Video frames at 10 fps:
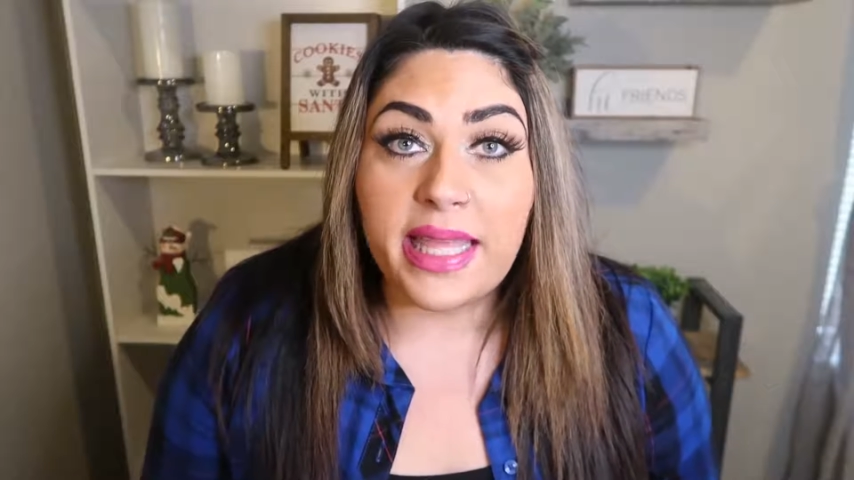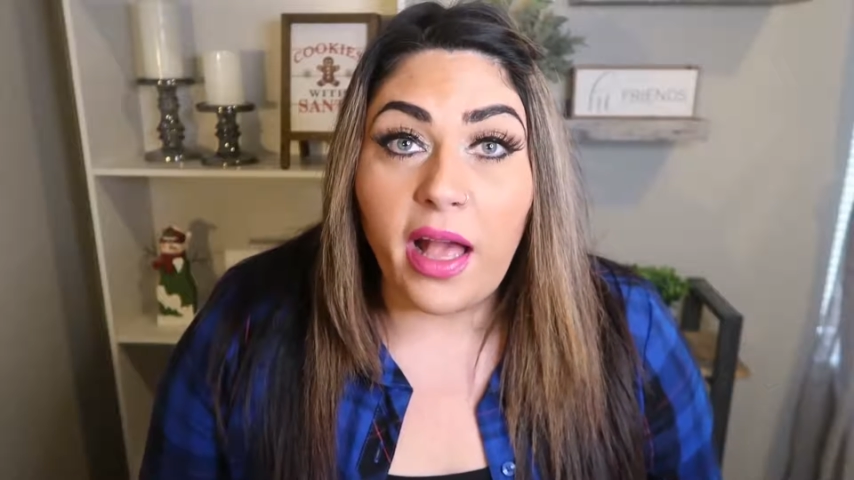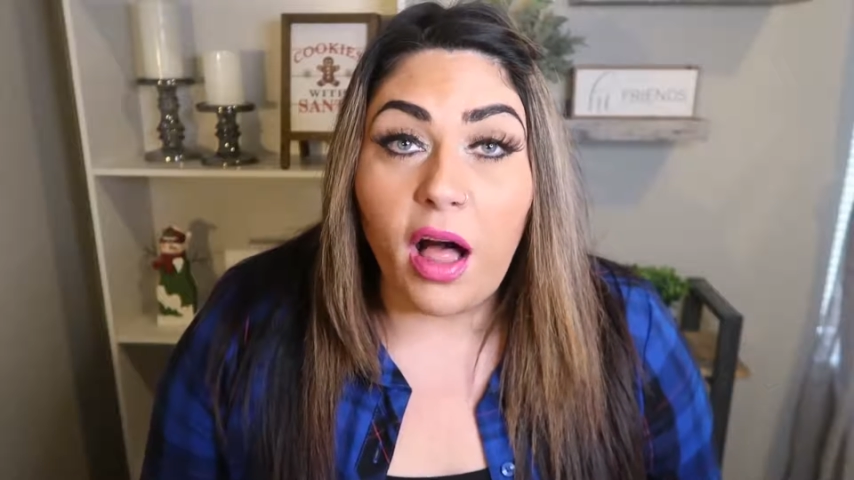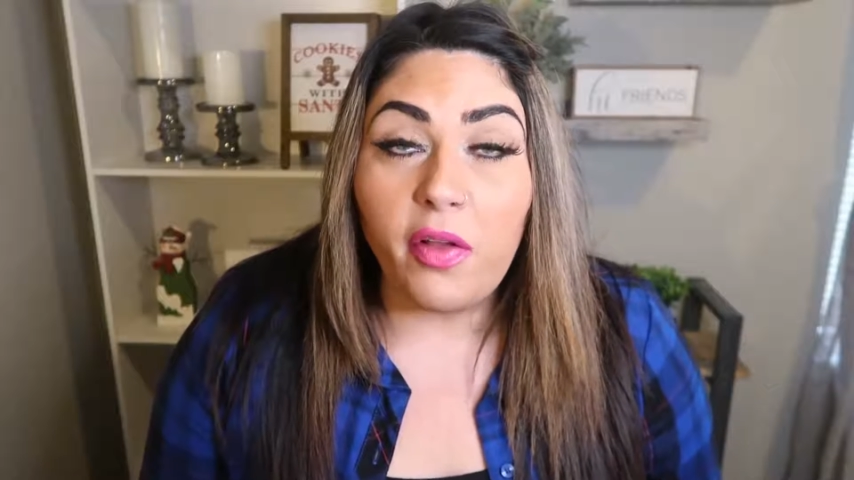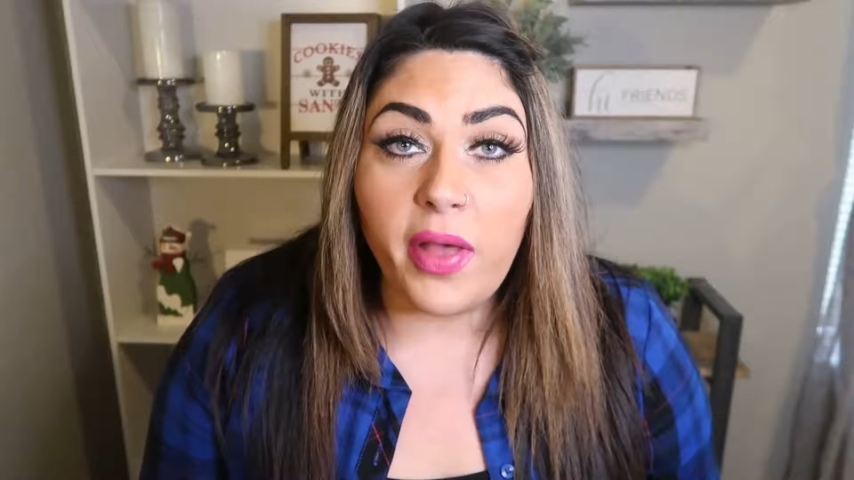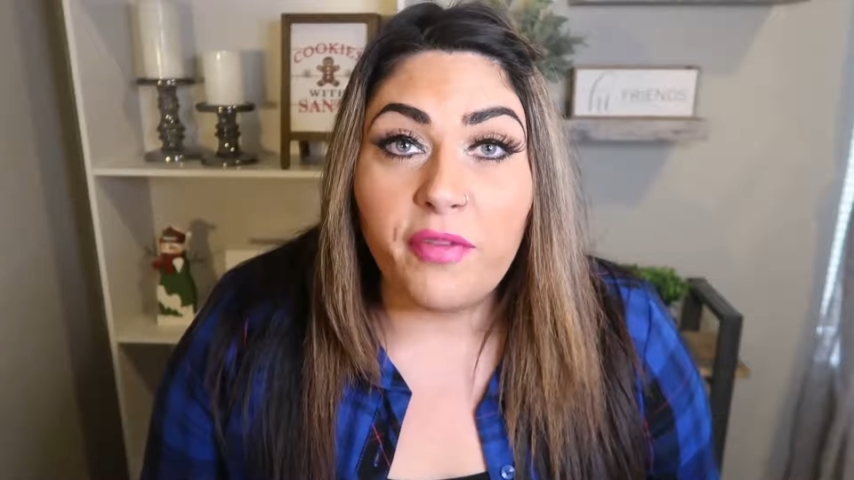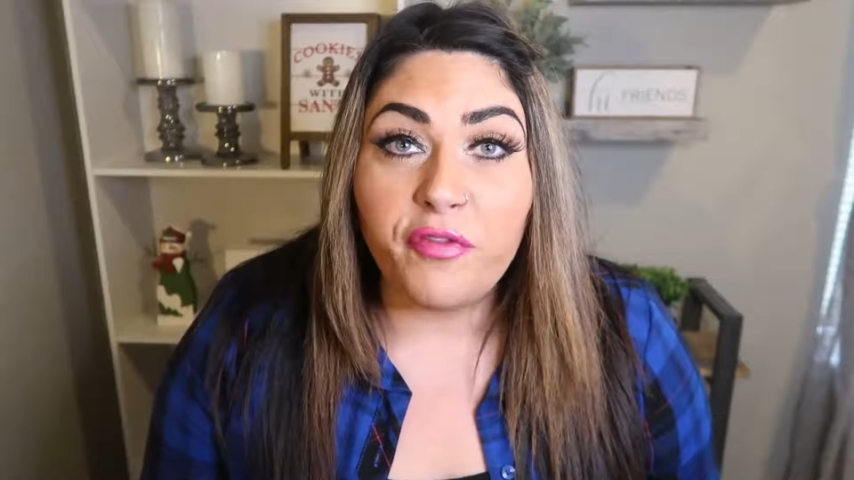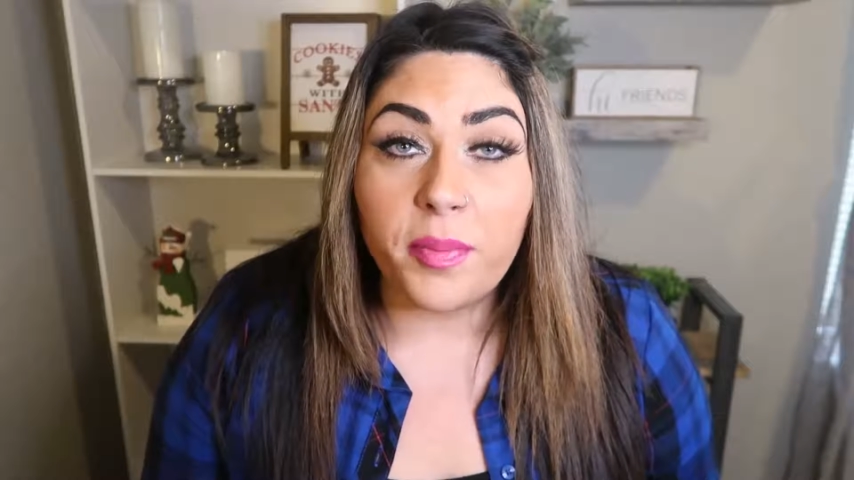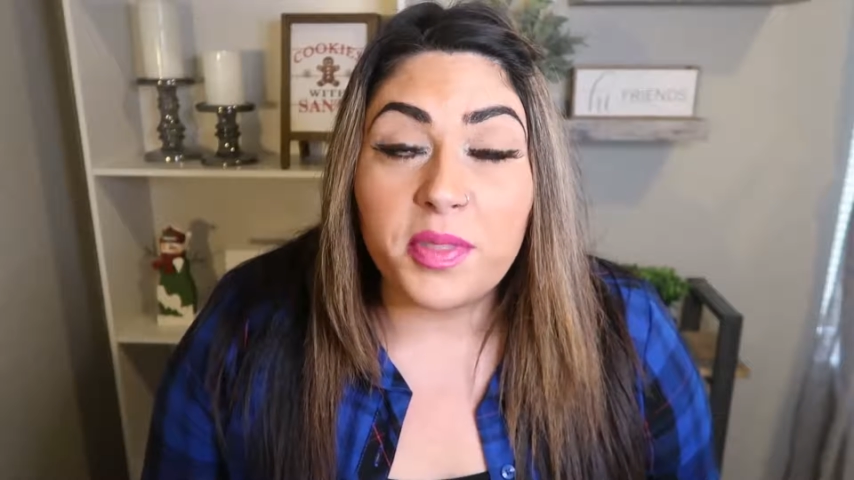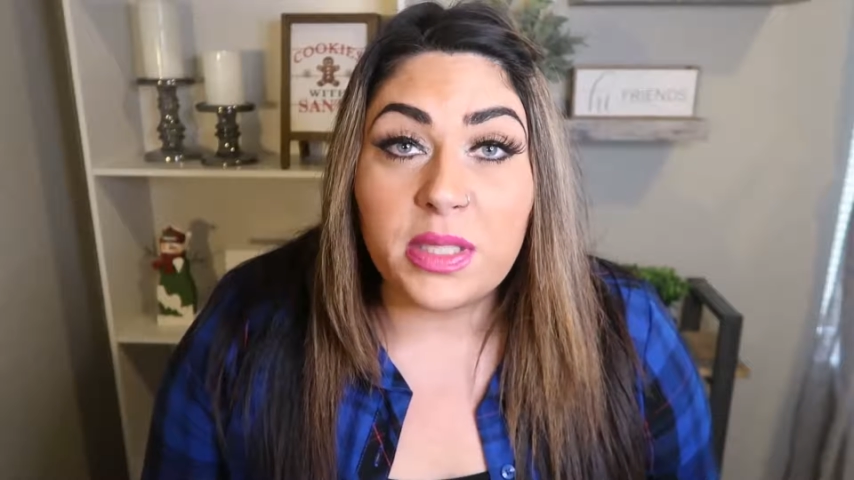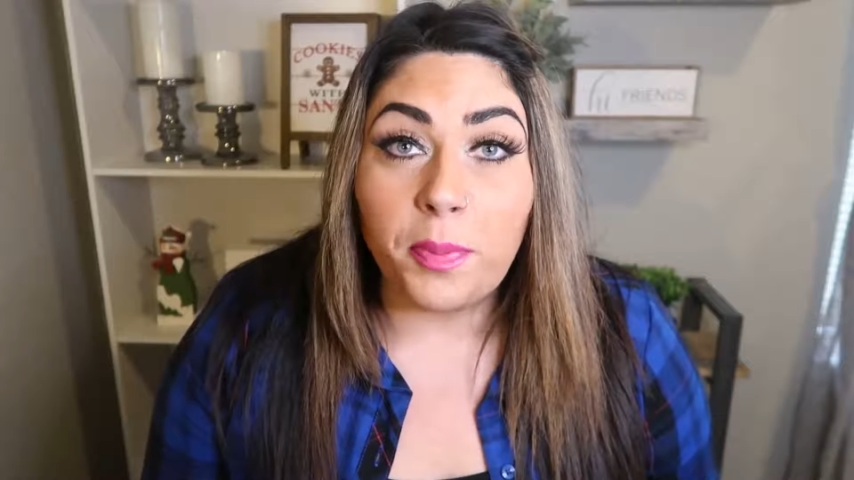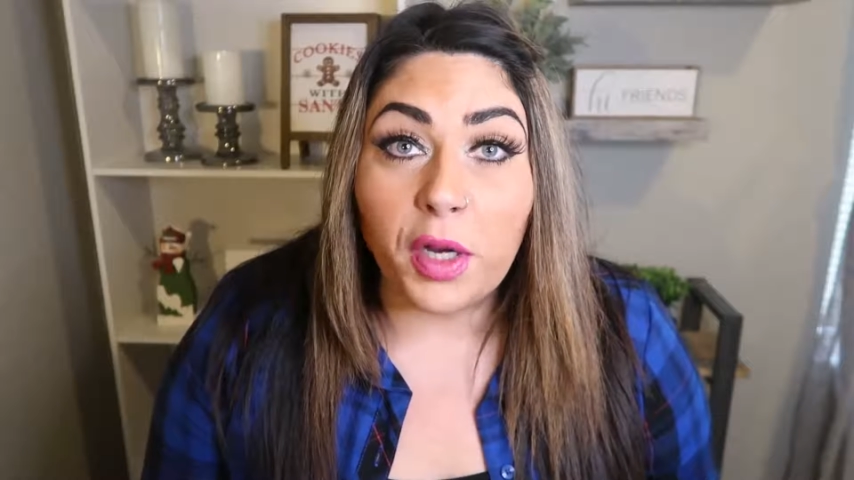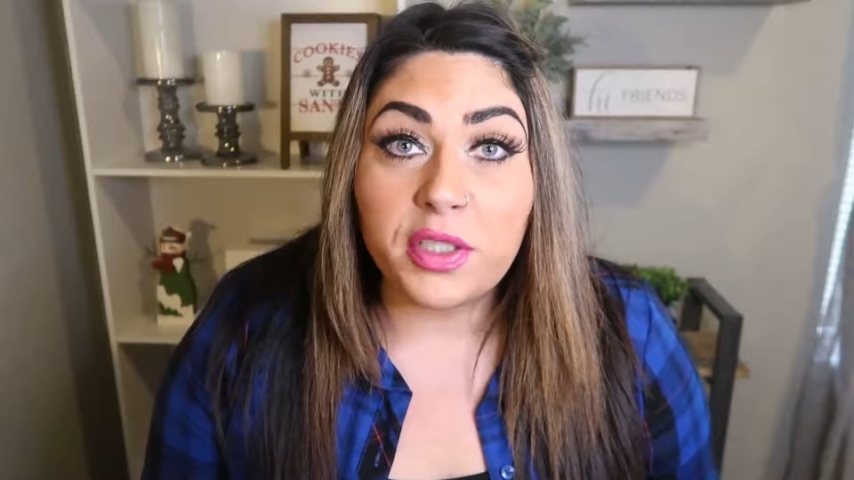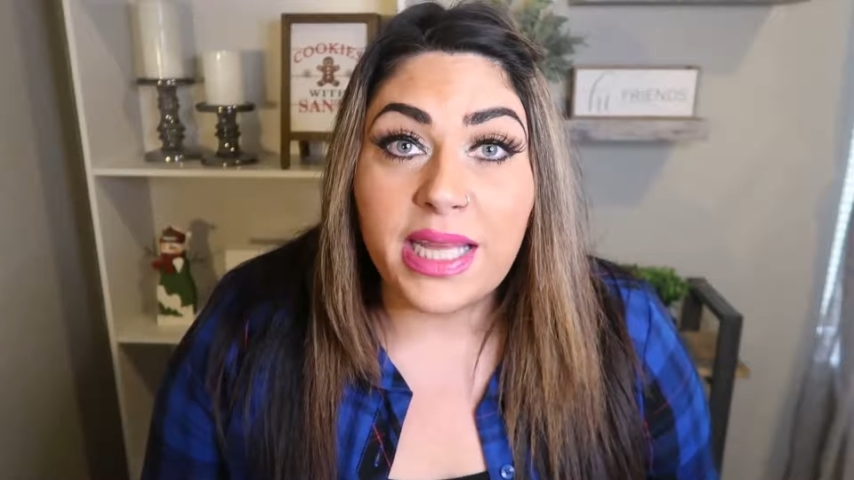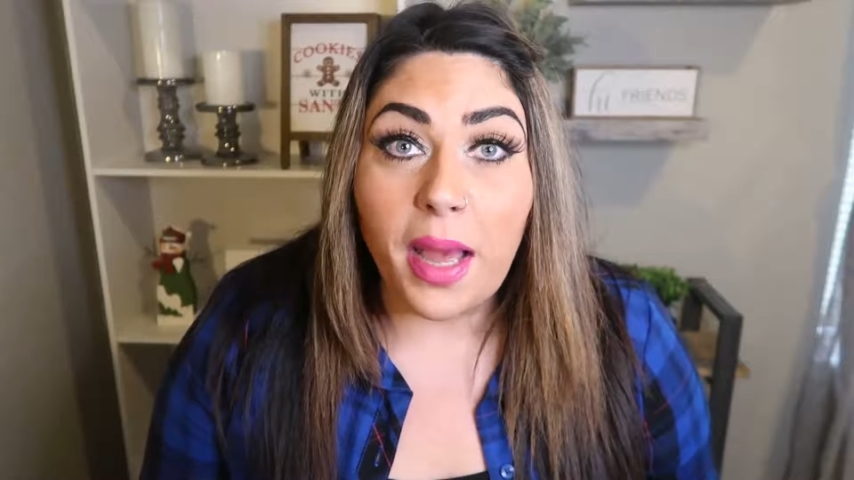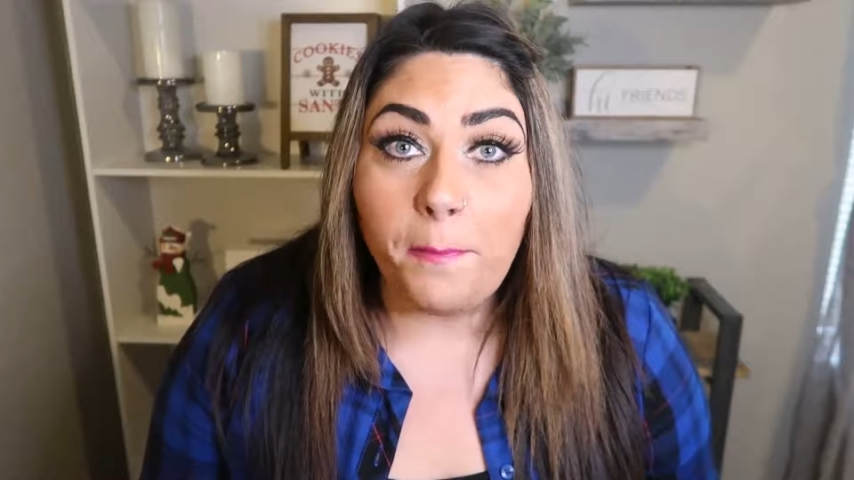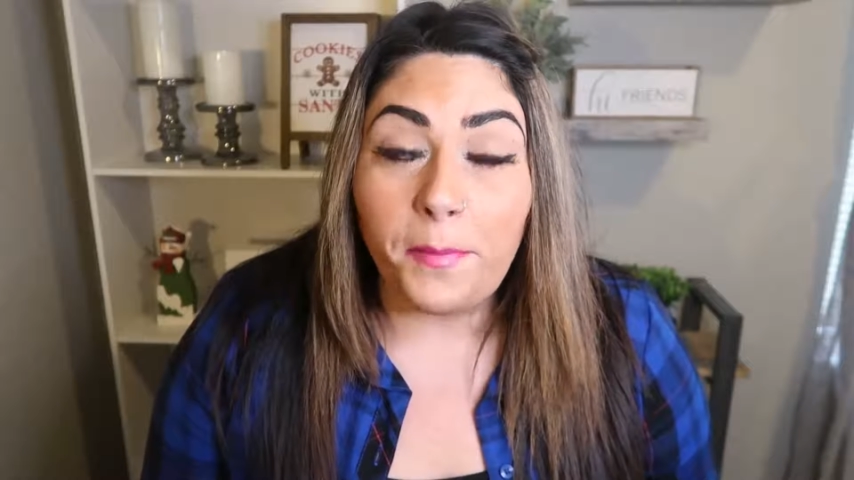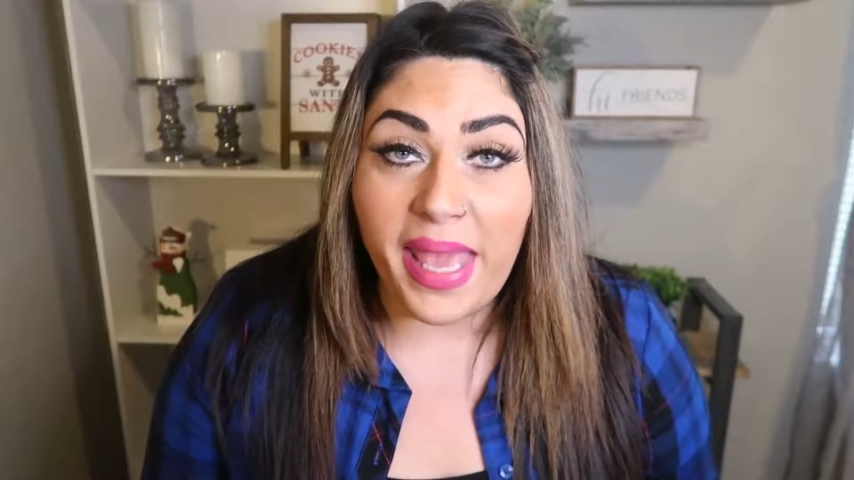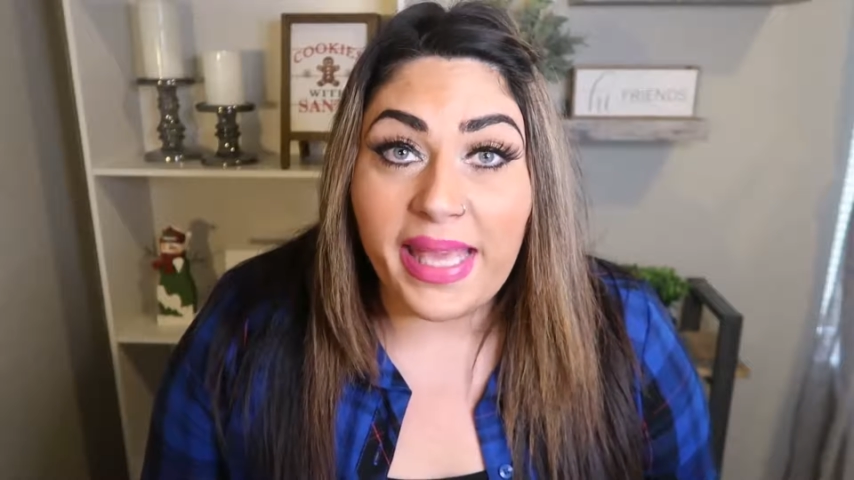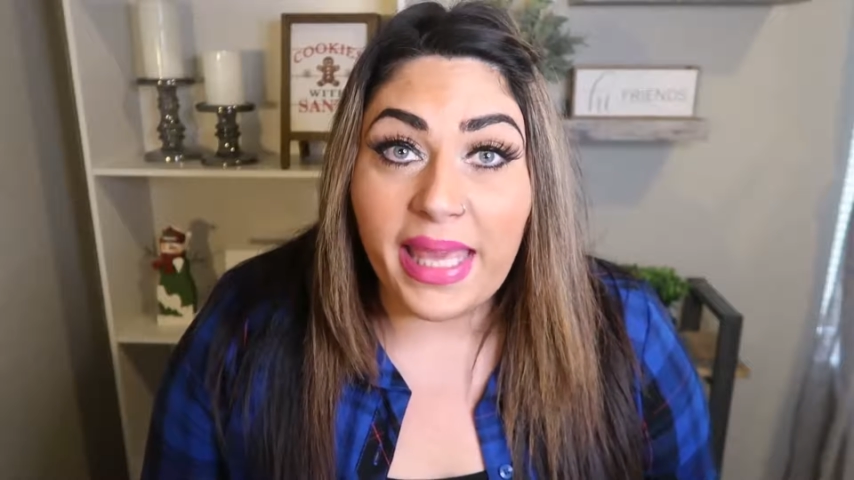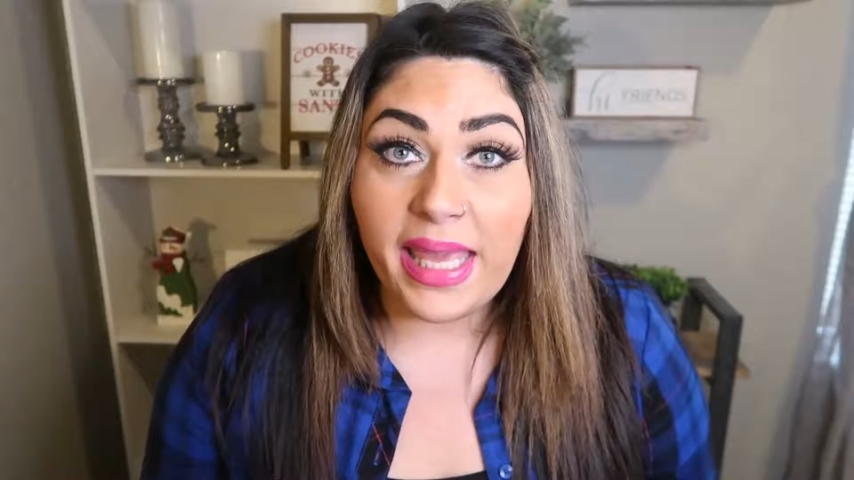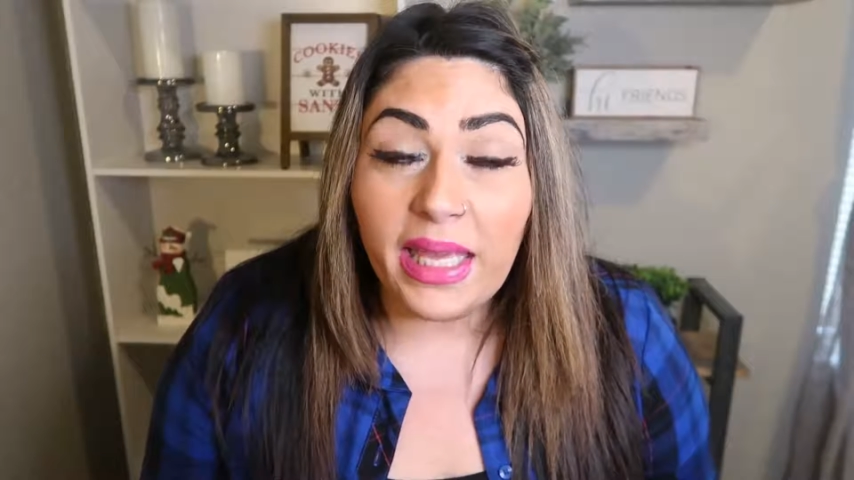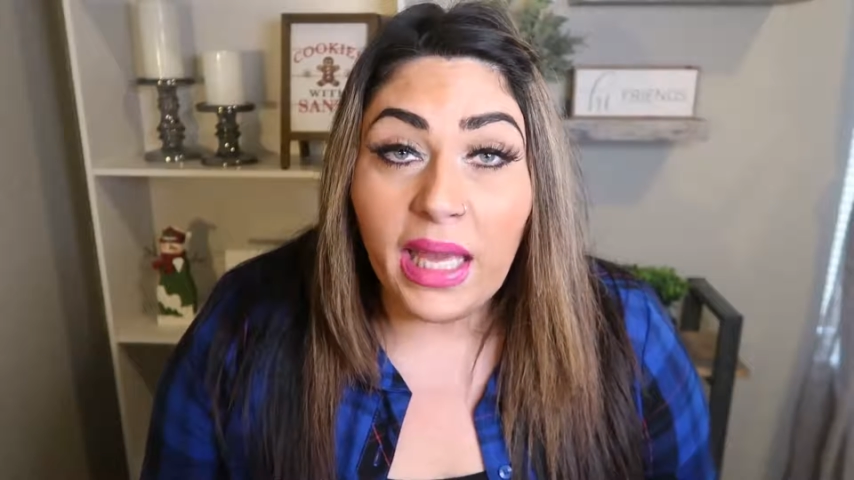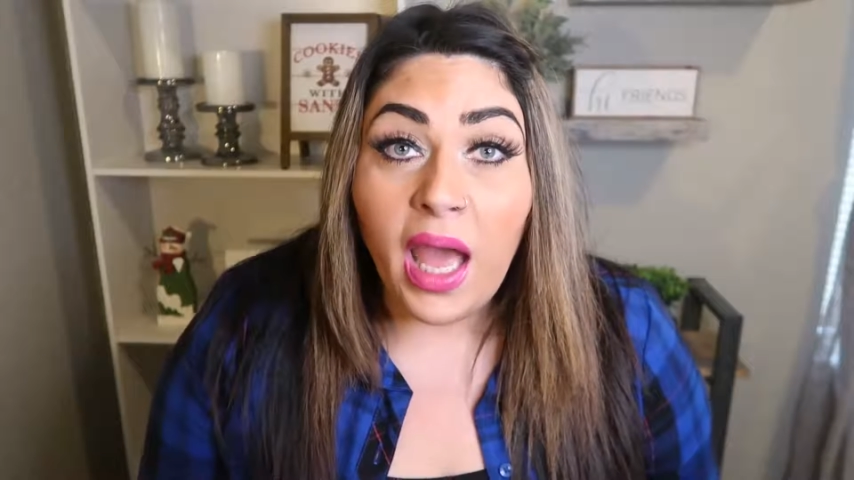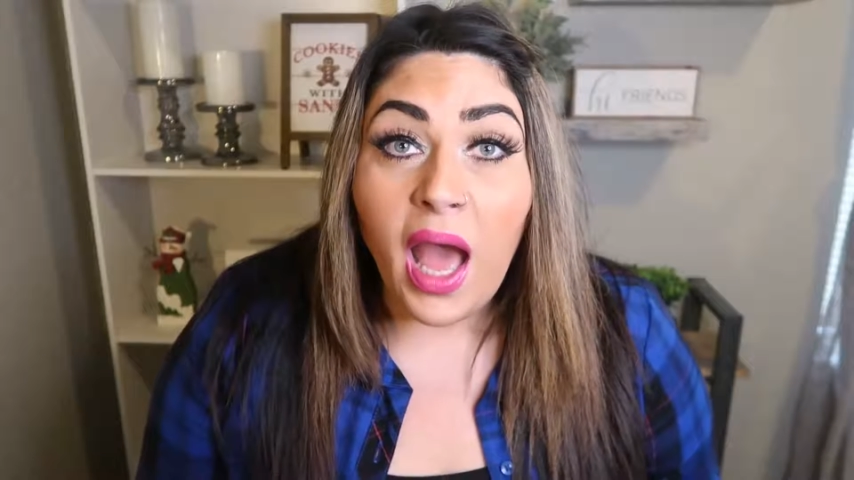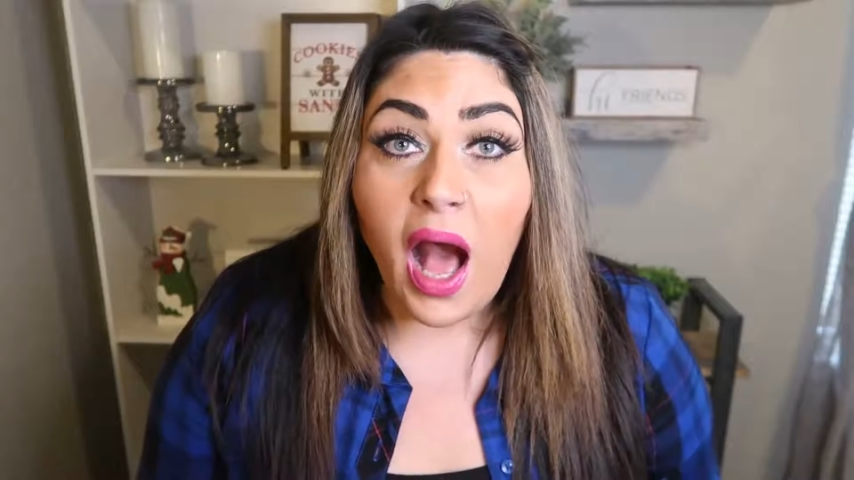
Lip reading: They all come from Smart Baking.